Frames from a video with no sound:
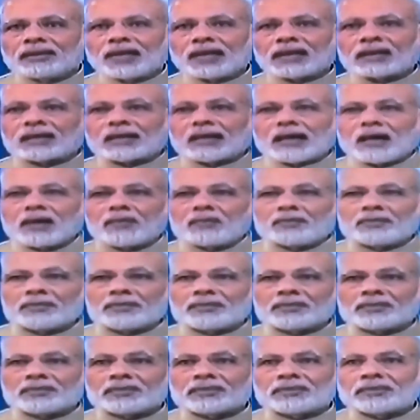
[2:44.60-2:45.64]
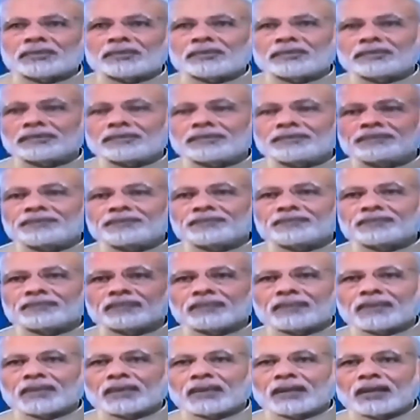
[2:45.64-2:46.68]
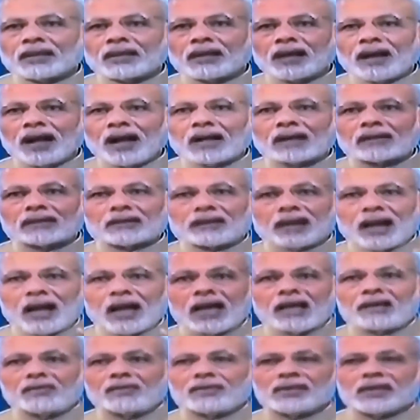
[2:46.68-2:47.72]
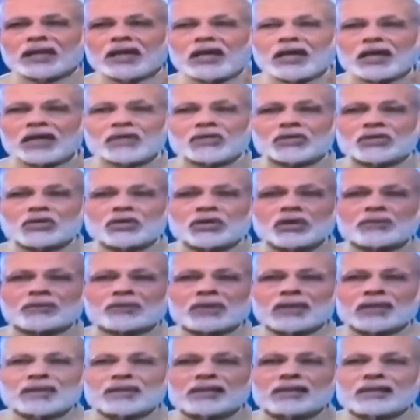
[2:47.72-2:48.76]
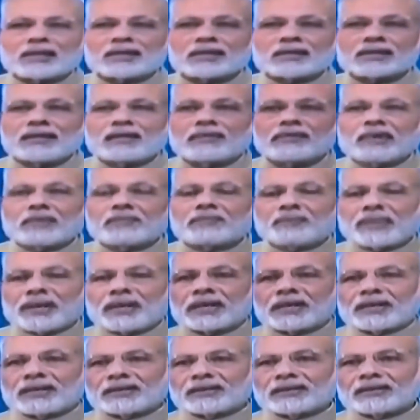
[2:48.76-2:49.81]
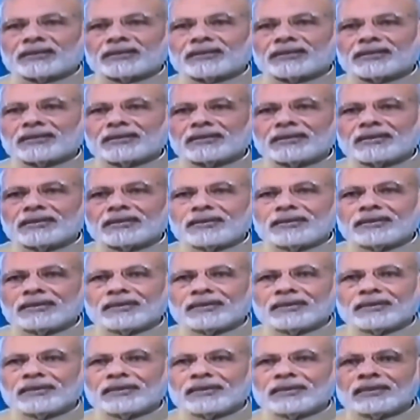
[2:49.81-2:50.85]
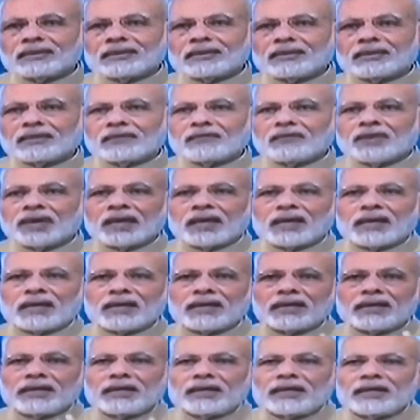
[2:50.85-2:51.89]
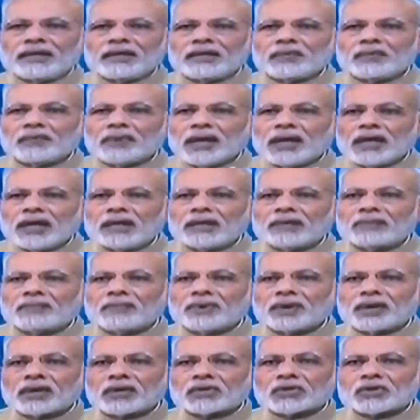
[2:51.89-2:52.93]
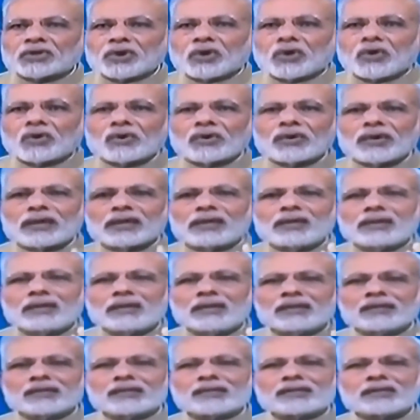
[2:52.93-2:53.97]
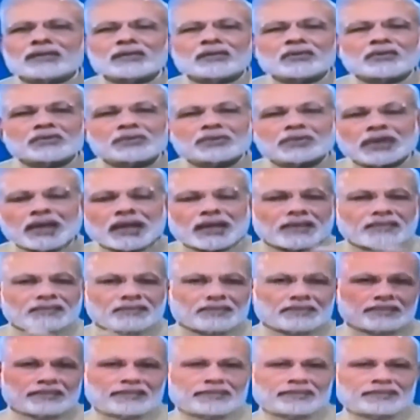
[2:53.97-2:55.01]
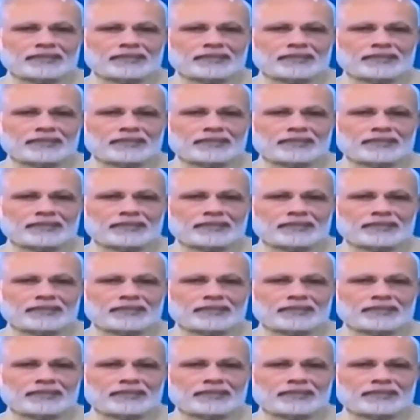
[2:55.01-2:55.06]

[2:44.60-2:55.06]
There comes a time in the history of country's development when a need is felt for a strong and decisive step.